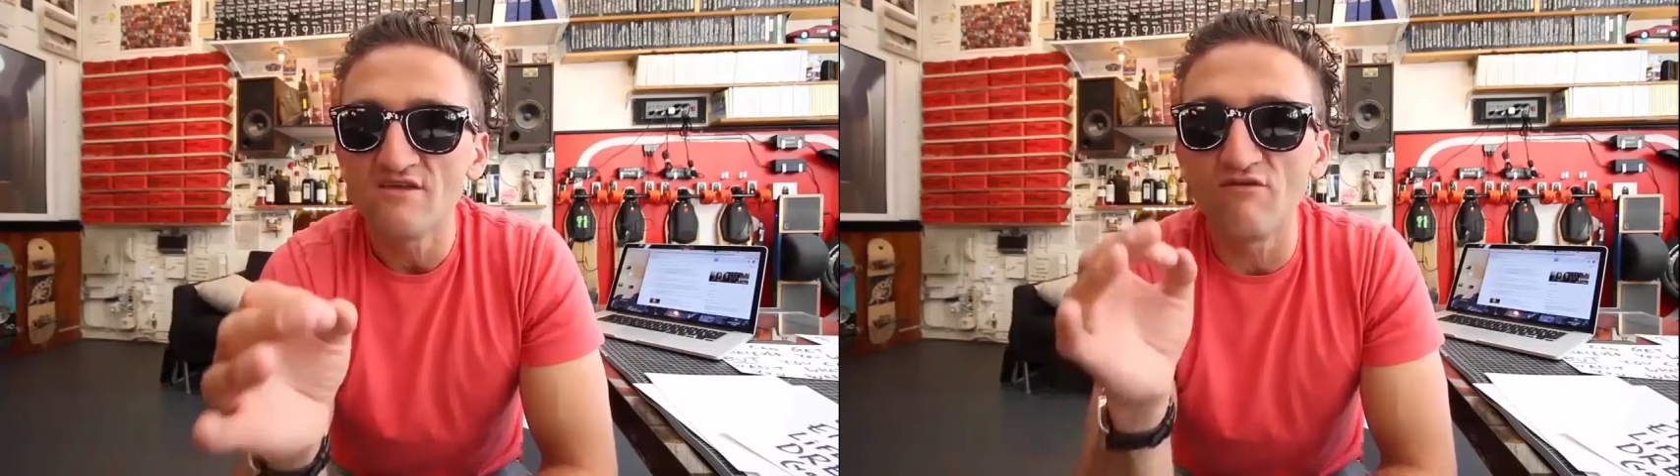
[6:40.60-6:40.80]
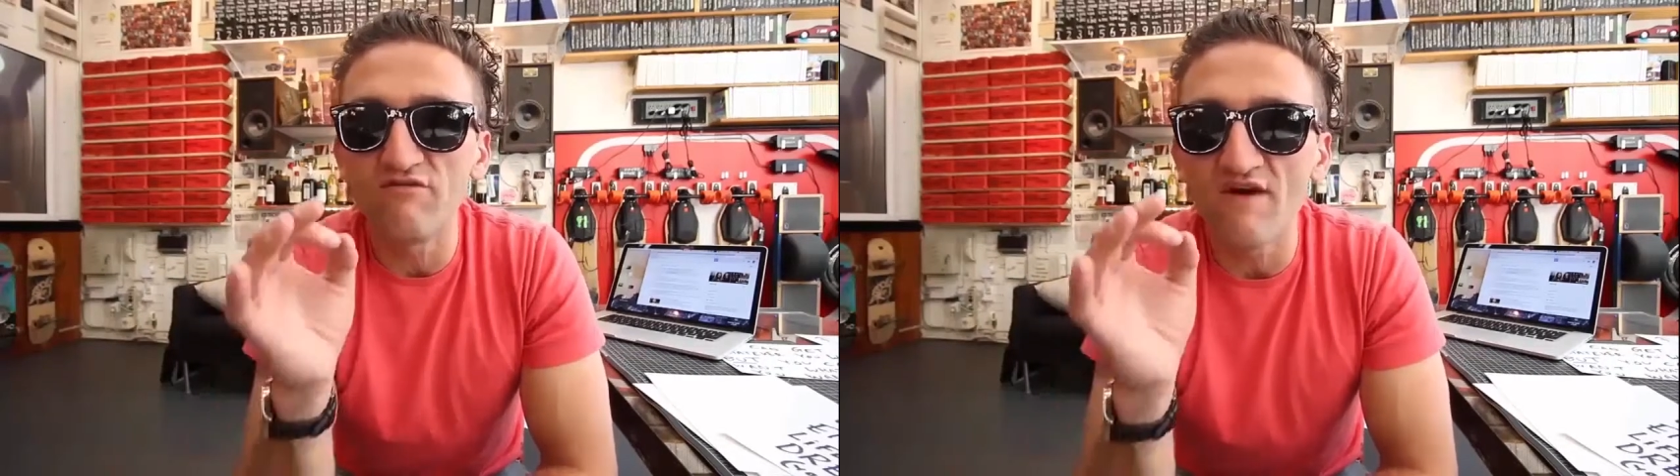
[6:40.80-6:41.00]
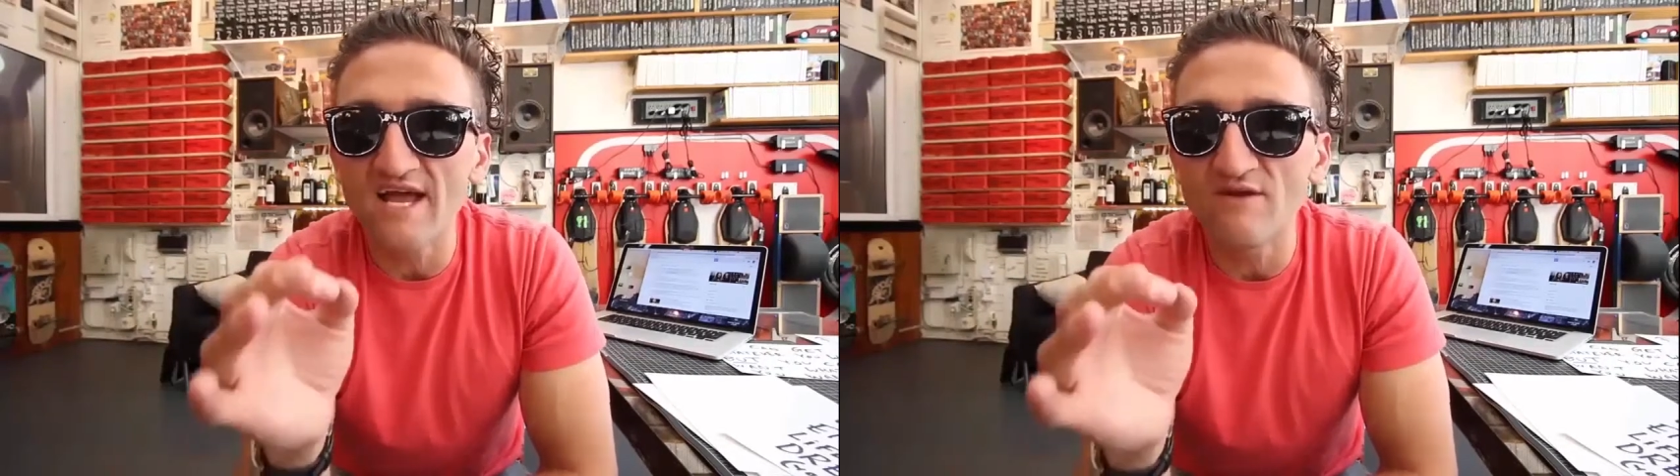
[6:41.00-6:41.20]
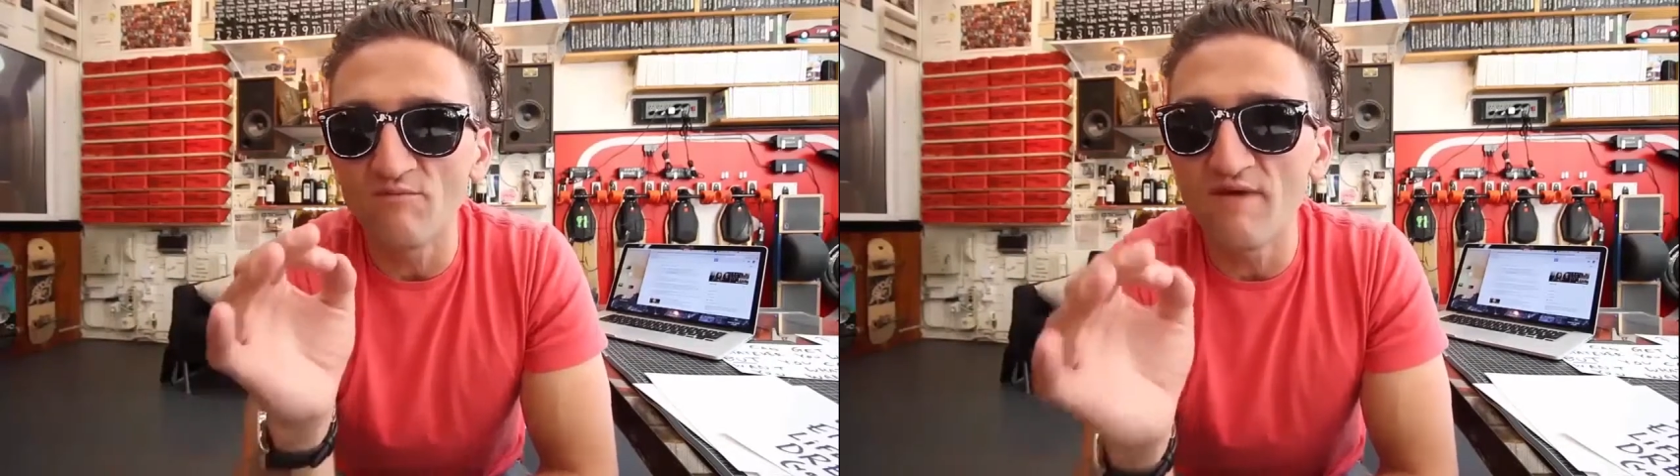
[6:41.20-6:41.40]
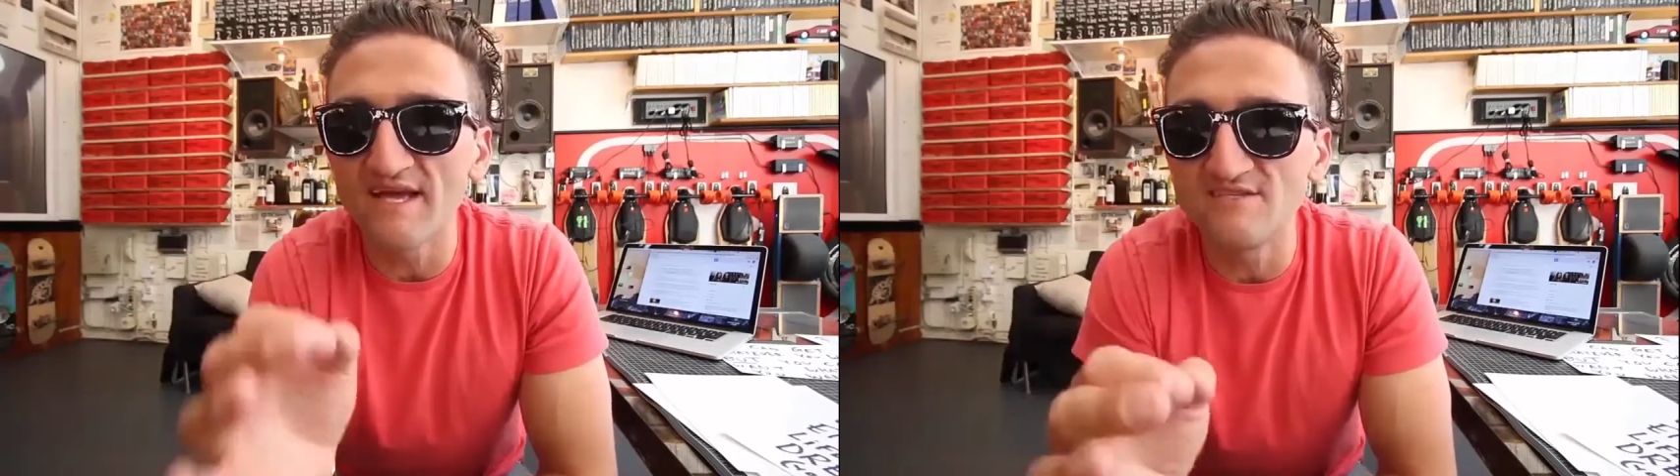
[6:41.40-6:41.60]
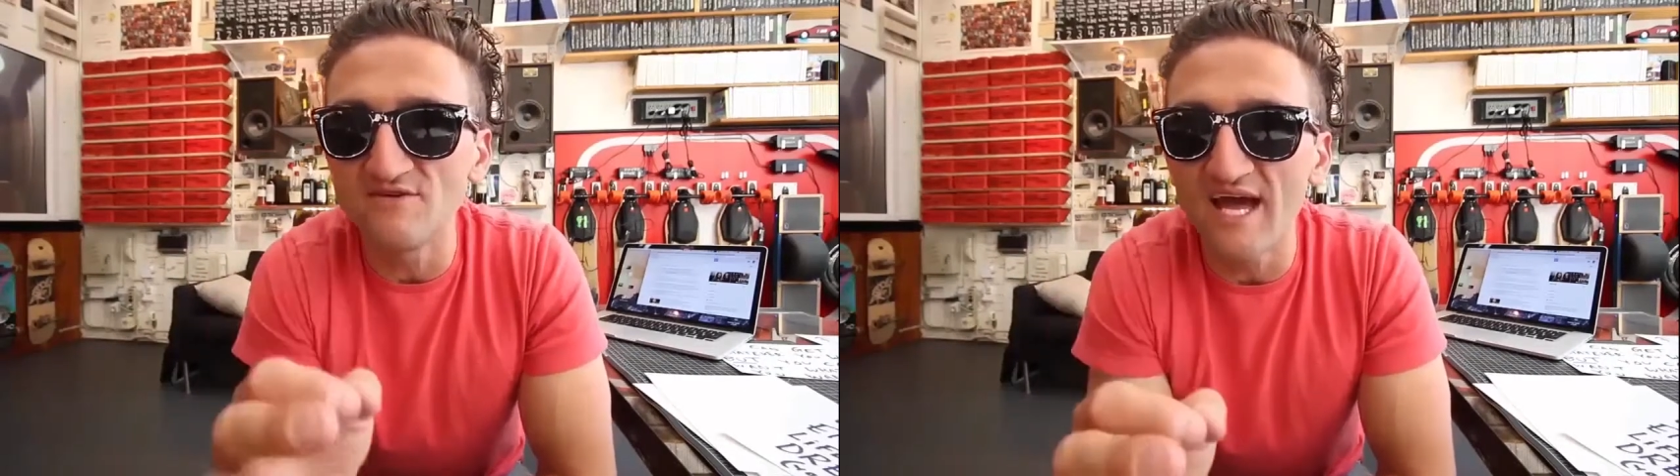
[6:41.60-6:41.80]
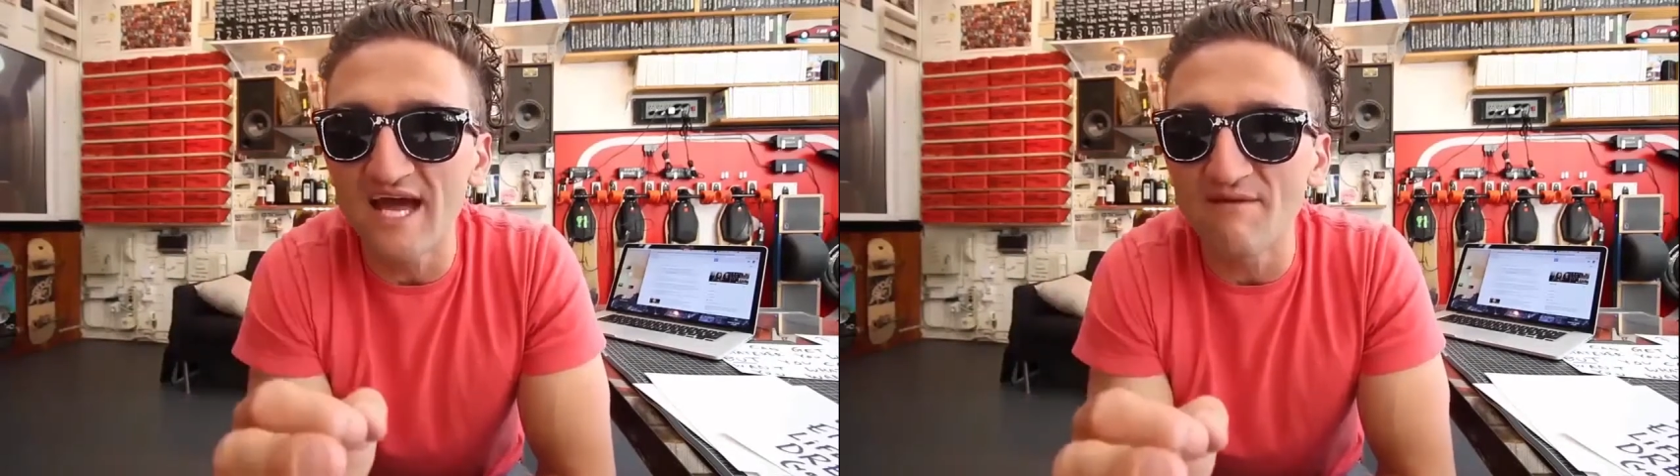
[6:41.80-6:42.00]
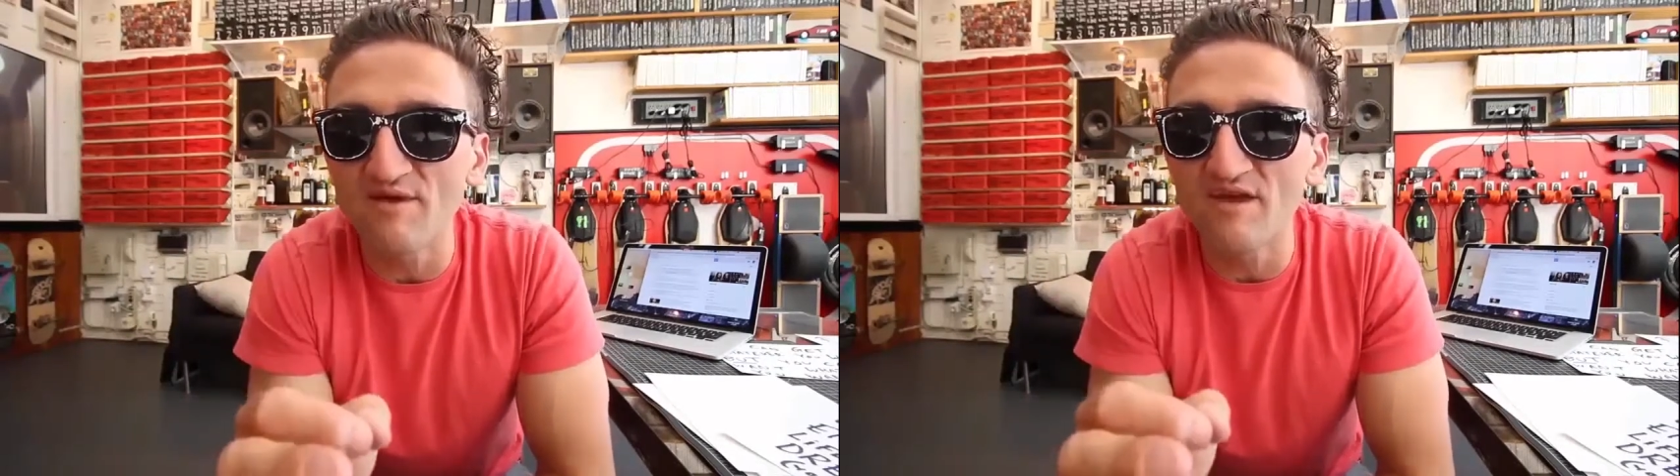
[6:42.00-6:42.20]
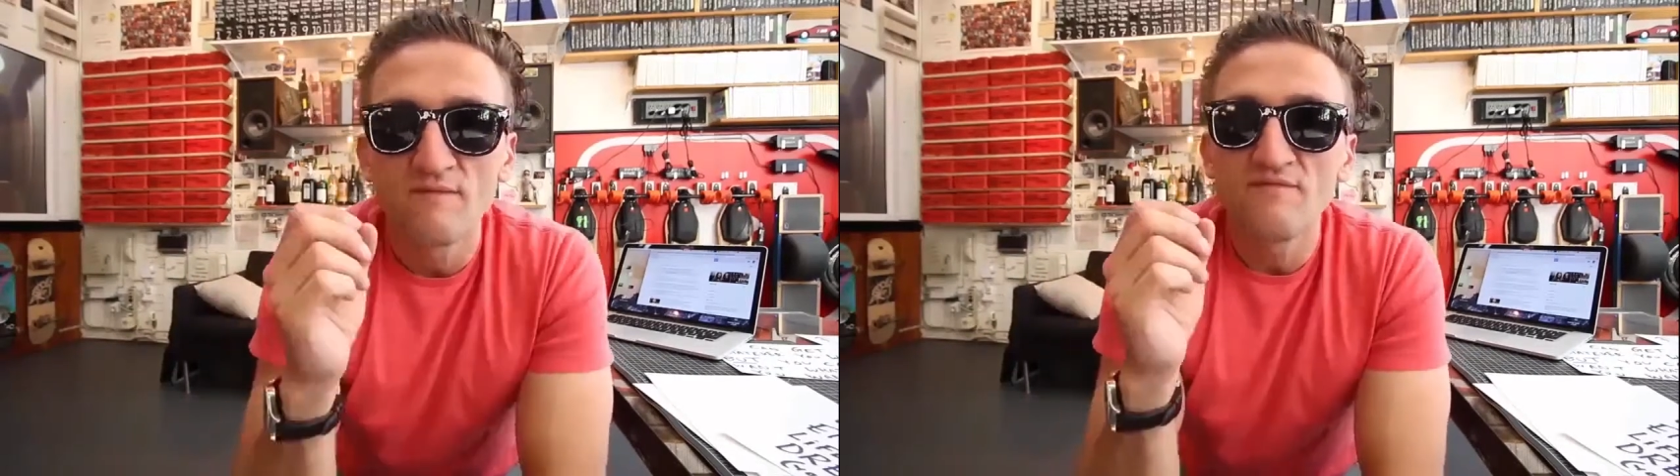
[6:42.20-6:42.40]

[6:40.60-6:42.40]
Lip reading: you'll find what makes you happy.